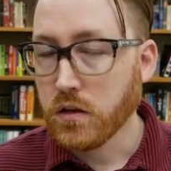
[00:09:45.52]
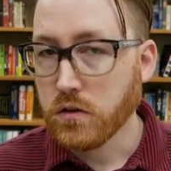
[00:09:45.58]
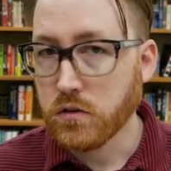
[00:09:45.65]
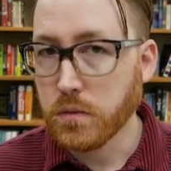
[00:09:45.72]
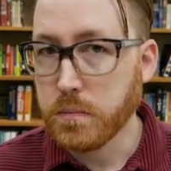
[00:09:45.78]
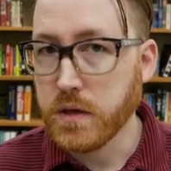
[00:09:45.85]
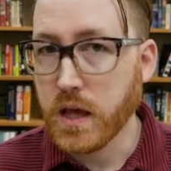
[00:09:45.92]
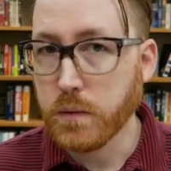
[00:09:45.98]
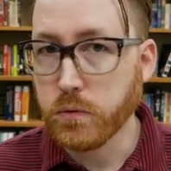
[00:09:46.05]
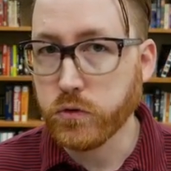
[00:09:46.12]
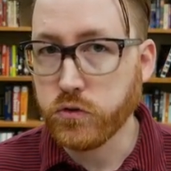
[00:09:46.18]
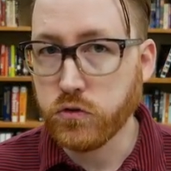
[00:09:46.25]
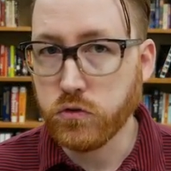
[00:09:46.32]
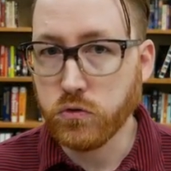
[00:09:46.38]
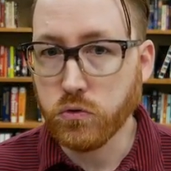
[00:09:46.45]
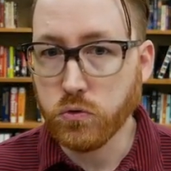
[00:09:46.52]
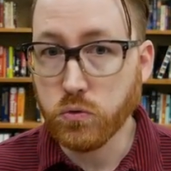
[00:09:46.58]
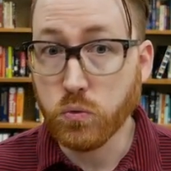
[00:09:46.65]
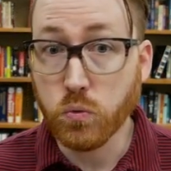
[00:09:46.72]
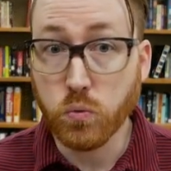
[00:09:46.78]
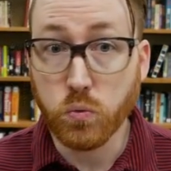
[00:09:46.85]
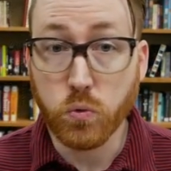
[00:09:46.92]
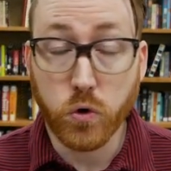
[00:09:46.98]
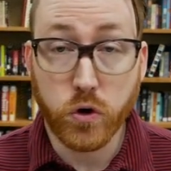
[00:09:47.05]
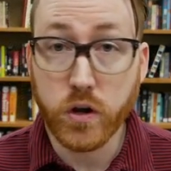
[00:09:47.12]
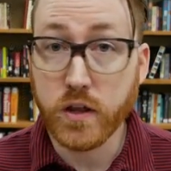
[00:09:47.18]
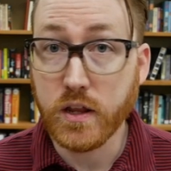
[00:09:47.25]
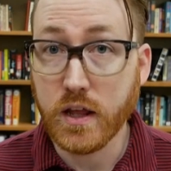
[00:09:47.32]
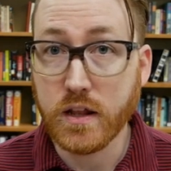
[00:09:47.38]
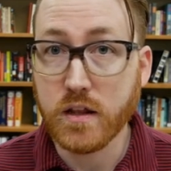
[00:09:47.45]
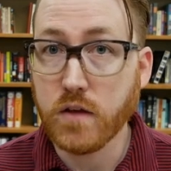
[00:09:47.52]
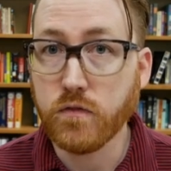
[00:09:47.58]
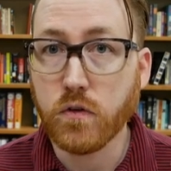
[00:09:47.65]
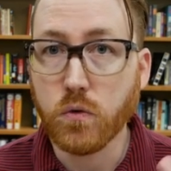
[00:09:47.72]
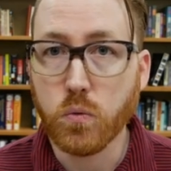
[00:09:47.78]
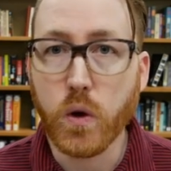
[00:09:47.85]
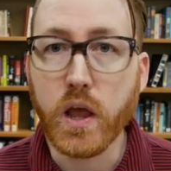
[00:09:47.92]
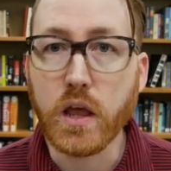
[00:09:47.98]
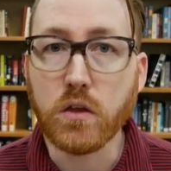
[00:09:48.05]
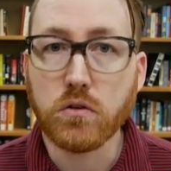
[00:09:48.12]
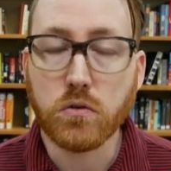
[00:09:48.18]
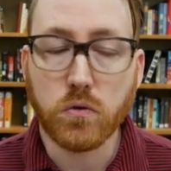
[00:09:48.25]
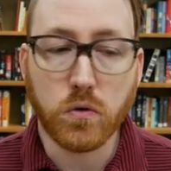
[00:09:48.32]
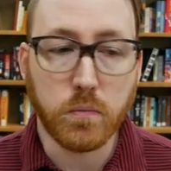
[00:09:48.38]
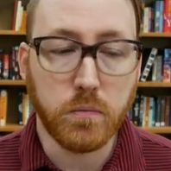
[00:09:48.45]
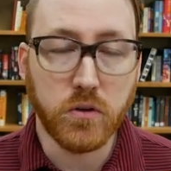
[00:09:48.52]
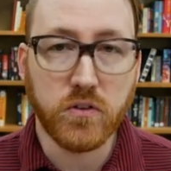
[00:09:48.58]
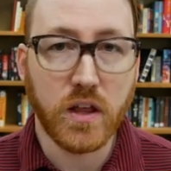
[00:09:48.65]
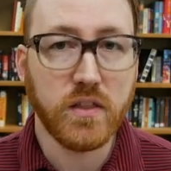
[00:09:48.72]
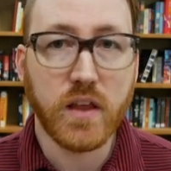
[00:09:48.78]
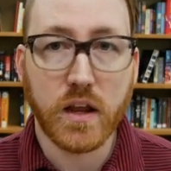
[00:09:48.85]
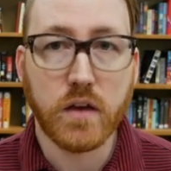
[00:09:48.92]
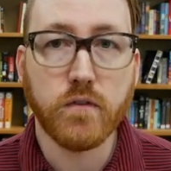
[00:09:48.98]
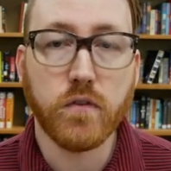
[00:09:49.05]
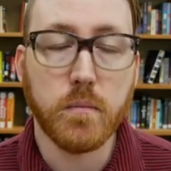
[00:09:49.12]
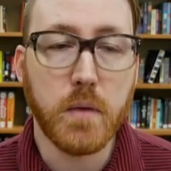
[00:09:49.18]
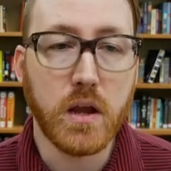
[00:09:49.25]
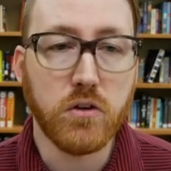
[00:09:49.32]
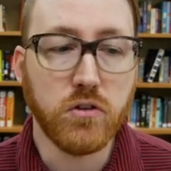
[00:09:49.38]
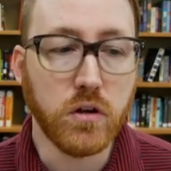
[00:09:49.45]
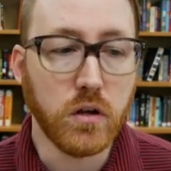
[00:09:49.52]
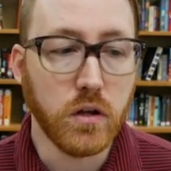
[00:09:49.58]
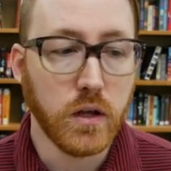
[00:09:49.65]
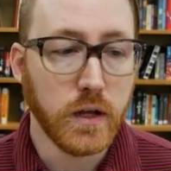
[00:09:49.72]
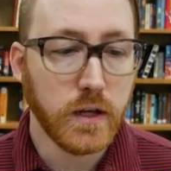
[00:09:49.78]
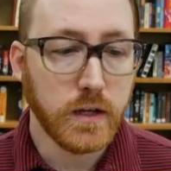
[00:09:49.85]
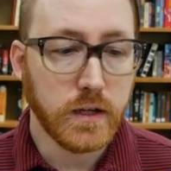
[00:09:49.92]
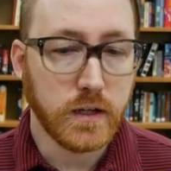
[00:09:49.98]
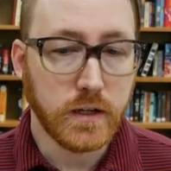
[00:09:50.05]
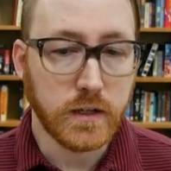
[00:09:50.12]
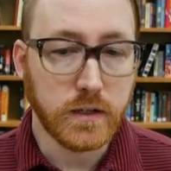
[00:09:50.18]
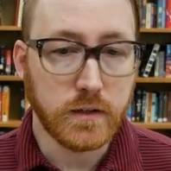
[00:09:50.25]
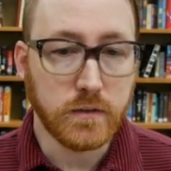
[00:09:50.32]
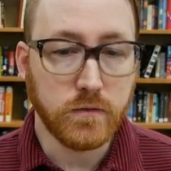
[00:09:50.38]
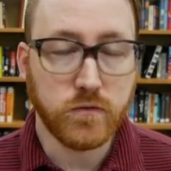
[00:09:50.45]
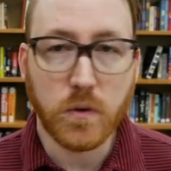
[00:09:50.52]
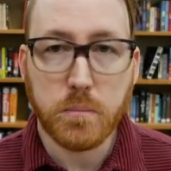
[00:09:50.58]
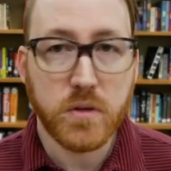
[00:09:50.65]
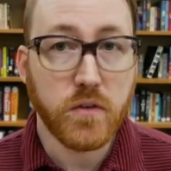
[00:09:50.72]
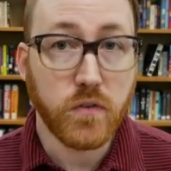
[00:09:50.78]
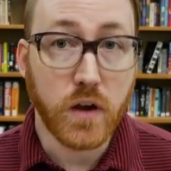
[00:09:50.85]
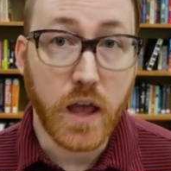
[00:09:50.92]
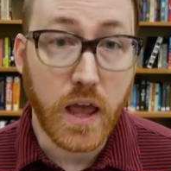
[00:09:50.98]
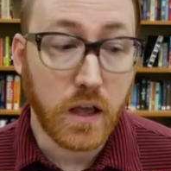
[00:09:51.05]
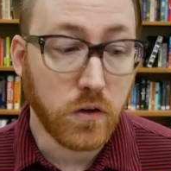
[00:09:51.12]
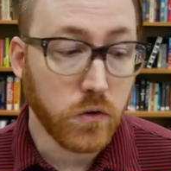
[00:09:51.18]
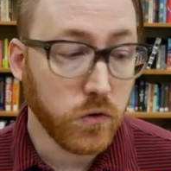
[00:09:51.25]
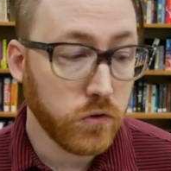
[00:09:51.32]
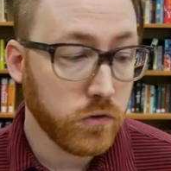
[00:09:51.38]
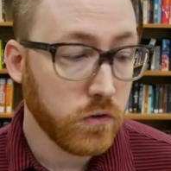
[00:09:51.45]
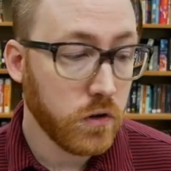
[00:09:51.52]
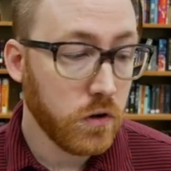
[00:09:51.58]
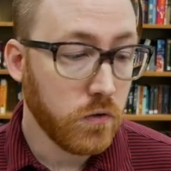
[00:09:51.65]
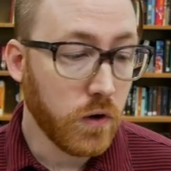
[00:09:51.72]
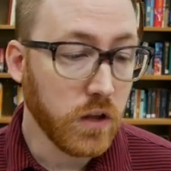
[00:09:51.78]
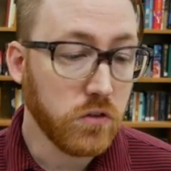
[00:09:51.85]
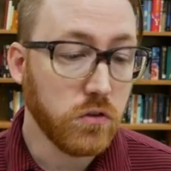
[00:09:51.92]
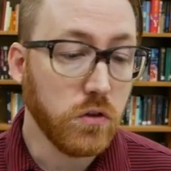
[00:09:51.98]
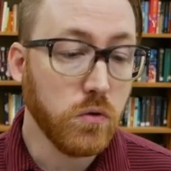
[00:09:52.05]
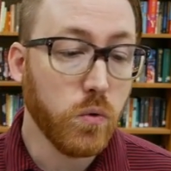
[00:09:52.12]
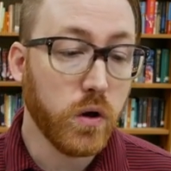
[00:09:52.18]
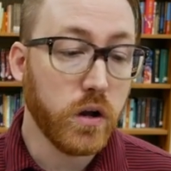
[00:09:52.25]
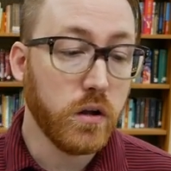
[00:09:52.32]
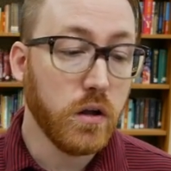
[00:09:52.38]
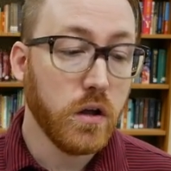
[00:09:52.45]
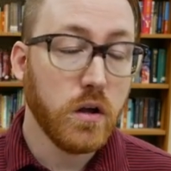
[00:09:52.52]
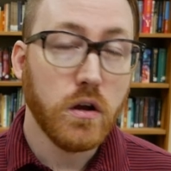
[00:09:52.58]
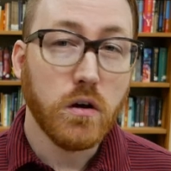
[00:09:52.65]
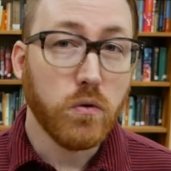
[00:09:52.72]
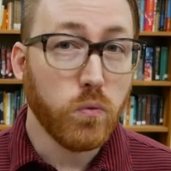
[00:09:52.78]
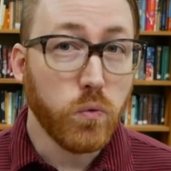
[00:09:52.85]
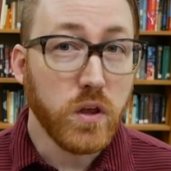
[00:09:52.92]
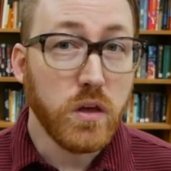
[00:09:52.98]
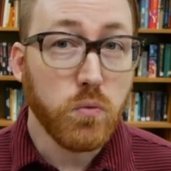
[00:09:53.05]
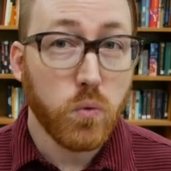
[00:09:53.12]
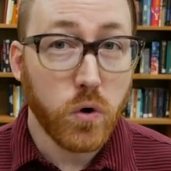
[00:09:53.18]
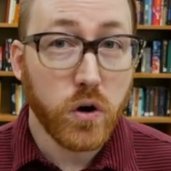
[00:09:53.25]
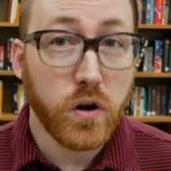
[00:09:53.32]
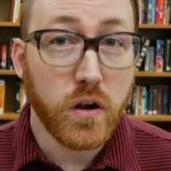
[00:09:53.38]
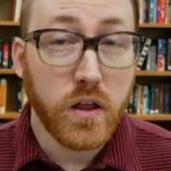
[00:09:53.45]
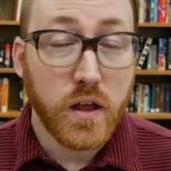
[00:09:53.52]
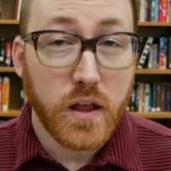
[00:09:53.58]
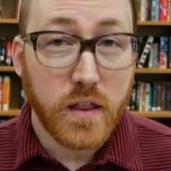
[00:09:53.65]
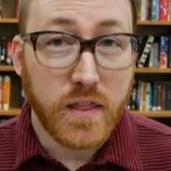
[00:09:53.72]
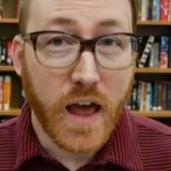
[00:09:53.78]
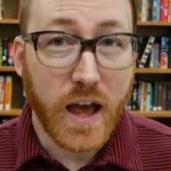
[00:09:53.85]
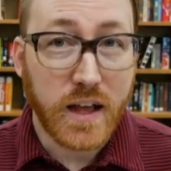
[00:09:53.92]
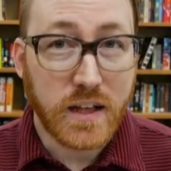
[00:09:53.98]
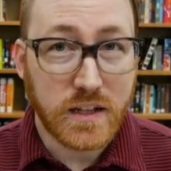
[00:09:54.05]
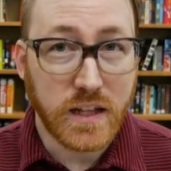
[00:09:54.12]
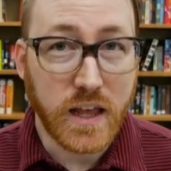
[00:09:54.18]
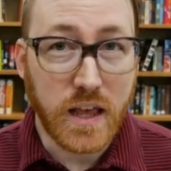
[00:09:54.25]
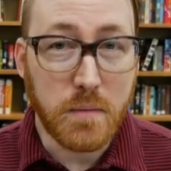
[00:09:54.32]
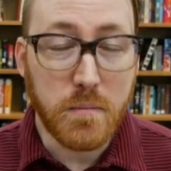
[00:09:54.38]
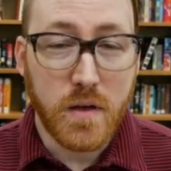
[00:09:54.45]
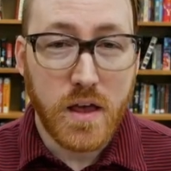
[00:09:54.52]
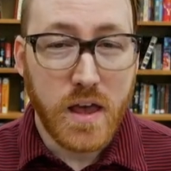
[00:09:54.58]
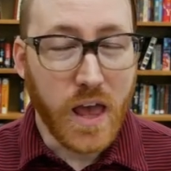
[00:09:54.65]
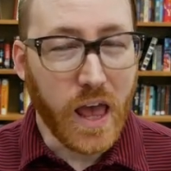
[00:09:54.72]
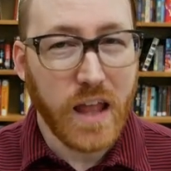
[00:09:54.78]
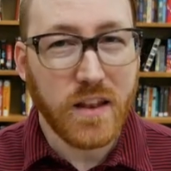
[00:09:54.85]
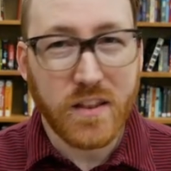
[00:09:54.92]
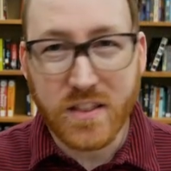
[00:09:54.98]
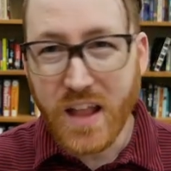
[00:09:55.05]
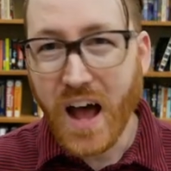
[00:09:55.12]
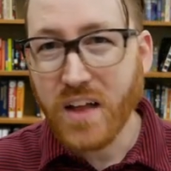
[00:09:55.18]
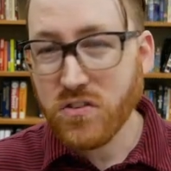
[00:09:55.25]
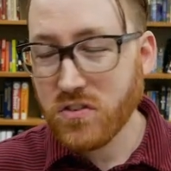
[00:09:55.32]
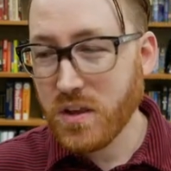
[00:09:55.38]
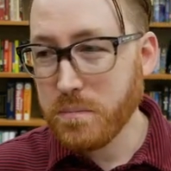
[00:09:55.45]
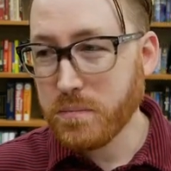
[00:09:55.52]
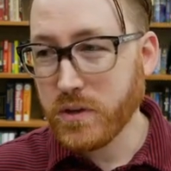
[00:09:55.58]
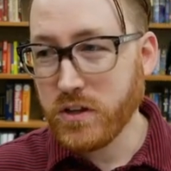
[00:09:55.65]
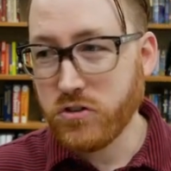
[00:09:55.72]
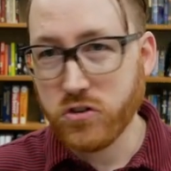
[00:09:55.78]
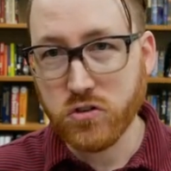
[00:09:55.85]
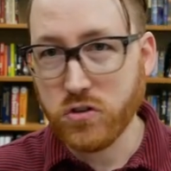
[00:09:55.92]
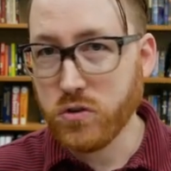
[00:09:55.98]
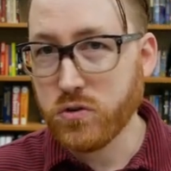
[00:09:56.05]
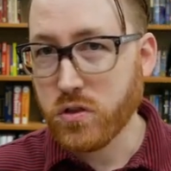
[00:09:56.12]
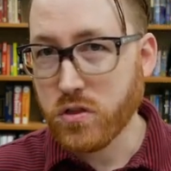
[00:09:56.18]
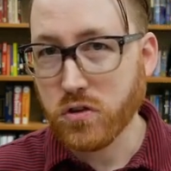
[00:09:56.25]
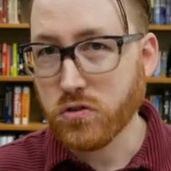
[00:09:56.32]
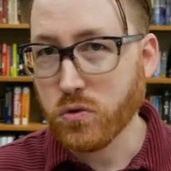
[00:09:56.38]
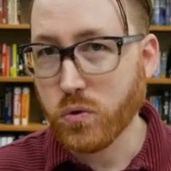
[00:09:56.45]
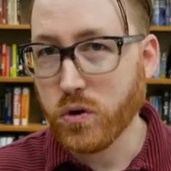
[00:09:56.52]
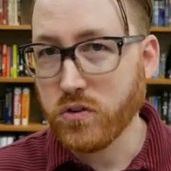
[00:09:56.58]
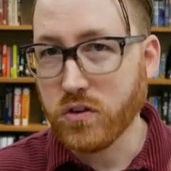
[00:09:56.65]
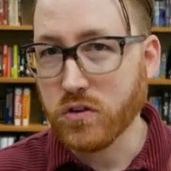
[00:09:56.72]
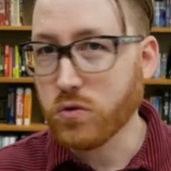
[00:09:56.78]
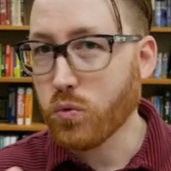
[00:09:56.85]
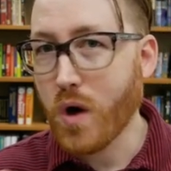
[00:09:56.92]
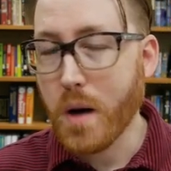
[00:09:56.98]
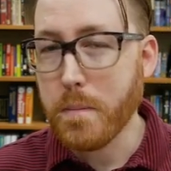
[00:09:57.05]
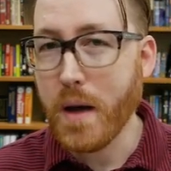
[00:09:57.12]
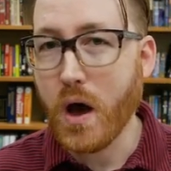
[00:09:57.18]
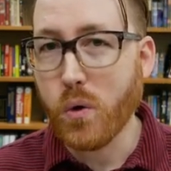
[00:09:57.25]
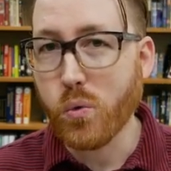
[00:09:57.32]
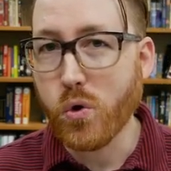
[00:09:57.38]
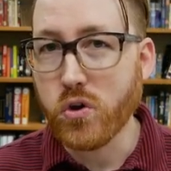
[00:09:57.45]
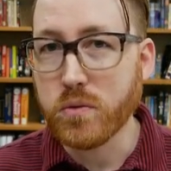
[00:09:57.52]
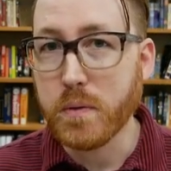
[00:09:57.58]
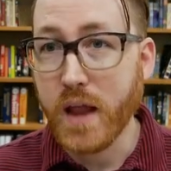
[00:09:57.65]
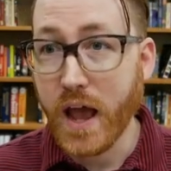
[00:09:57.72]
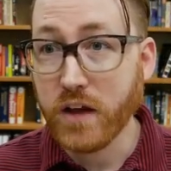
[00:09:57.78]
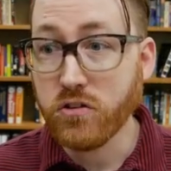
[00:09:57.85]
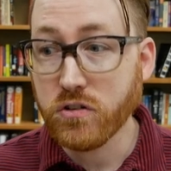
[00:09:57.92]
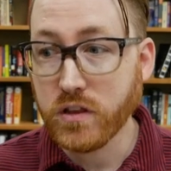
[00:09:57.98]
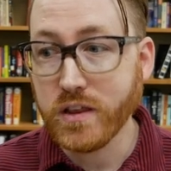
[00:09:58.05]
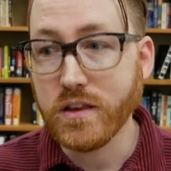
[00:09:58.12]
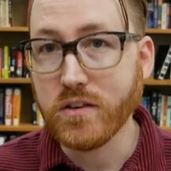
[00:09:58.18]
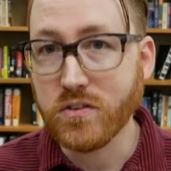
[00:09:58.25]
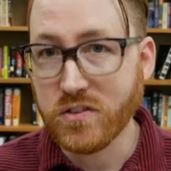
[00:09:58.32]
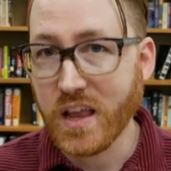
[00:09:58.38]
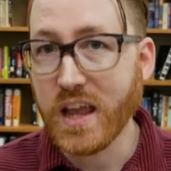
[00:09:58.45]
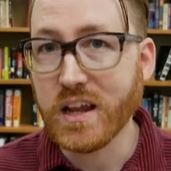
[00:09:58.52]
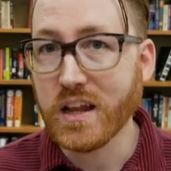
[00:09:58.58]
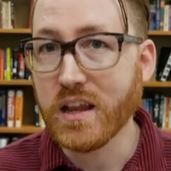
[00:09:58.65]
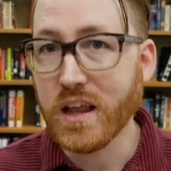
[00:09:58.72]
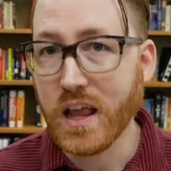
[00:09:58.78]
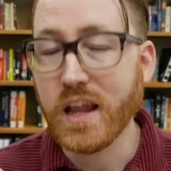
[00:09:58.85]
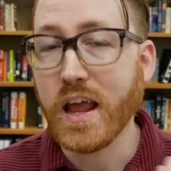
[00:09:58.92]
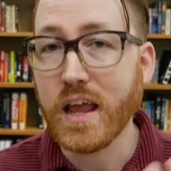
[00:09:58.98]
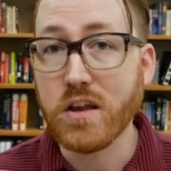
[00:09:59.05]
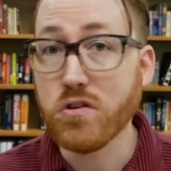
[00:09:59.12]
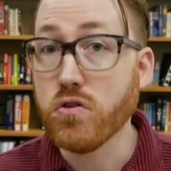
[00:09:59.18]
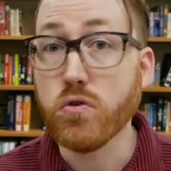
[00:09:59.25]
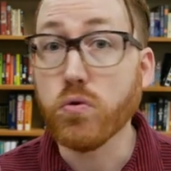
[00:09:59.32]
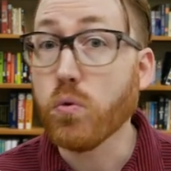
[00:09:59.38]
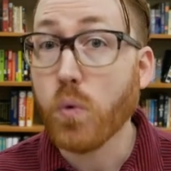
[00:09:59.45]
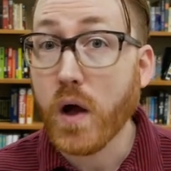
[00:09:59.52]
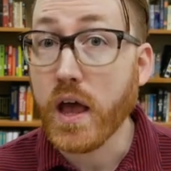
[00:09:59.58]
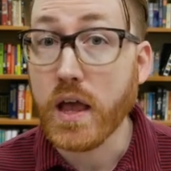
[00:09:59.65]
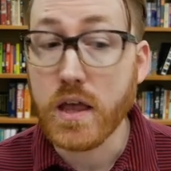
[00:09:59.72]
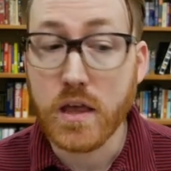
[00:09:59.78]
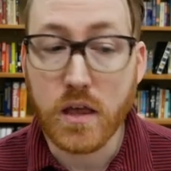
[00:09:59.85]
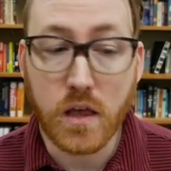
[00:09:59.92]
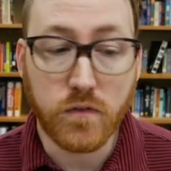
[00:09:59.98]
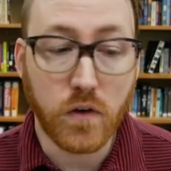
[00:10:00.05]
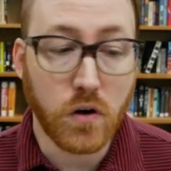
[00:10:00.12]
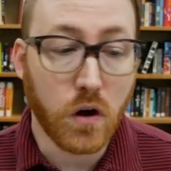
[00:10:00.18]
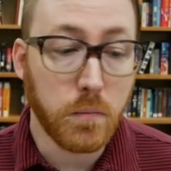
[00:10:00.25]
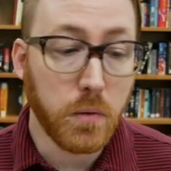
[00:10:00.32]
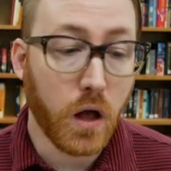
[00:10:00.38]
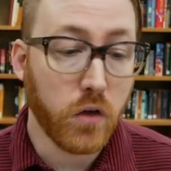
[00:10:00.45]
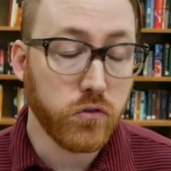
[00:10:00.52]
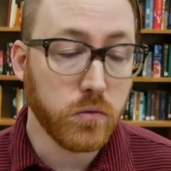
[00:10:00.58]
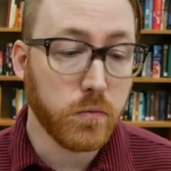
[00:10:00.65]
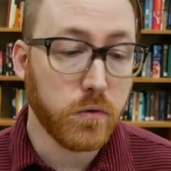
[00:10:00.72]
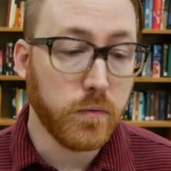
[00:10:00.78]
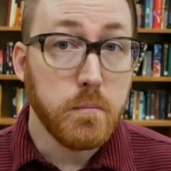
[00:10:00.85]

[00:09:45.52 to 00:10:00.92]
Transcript: to be able to word it in different ways or present that information from different angles, right? So you want to reword that claim and not simply just use a thesaurus and swap out words, but actually state it in a new way, if at all possible.